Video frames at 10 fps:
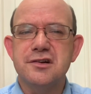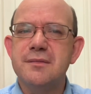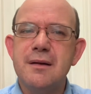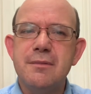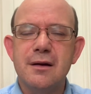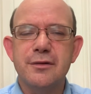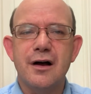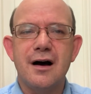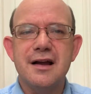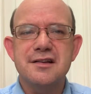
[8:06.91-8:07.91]
You may be able to
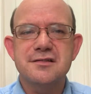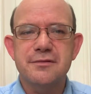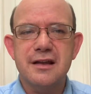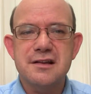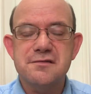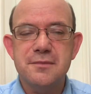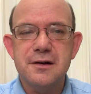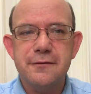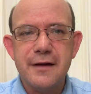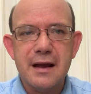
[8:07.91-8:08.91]
hide some things from
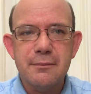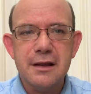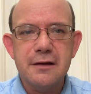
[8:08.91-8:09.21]
your family,